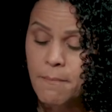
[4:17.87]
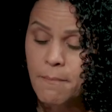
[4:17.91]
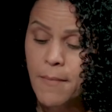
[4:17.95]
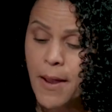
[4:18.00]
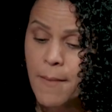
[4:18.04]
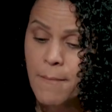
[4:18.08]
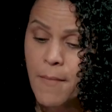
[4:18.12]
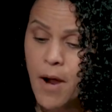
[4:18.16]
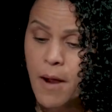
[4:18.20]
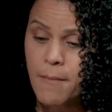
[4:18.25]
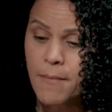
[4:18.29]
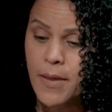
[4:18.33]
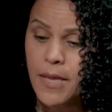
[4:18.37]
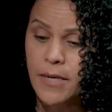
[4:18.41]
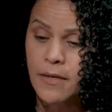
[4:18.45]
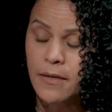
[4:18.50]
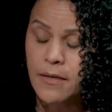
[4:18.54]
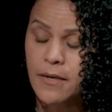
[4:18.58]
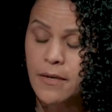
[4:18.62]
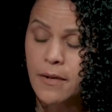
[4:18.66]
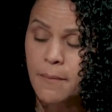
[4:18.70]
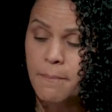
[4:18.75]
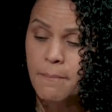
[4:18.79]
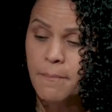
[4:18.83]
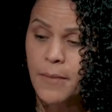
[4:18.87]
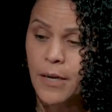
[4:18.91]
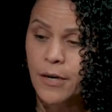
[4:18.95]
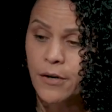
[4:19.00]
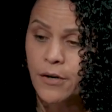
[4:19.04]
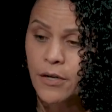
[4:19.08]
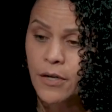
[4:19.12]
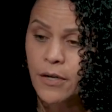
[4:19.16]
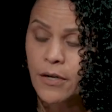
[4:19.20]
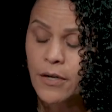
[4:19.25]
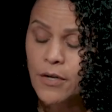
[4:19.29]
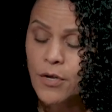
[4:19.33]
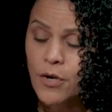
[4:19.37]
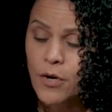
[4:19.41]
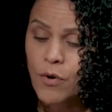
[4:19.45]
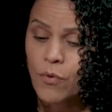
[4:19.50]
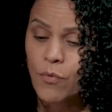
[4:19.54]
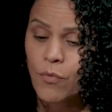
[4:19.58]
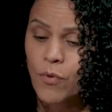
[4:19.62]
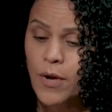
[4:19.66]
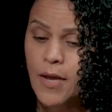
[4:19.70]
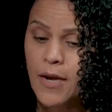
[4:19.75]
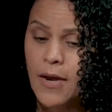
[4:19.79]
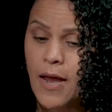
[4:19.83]
My mom ended up marrying
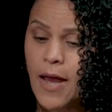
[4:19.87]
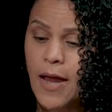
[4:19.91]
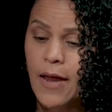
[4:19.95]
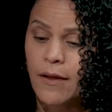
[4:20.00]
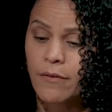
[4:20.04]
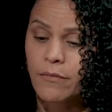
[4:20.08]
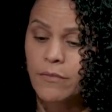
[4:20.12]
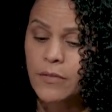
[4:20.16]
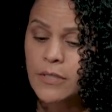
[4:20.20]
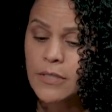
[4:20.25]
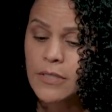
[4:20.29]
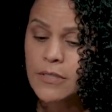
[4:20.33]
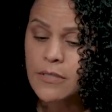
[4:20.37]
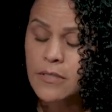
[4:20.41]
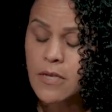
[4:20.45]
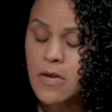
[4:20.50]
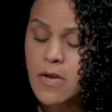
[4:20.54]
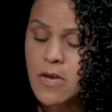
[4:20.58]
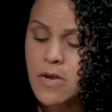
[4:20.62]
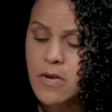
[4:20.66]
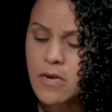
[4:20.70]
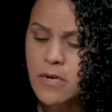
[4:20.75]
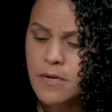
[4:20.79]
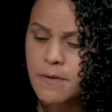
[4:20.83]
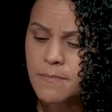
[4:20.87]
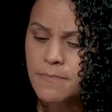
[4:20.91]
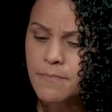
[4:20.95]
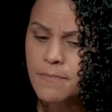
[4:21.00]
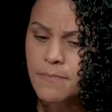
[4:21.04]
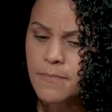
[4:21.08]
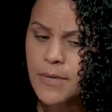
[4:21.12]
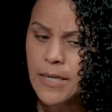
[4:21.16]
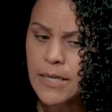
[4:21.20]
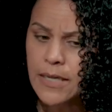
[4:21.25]
when I was um,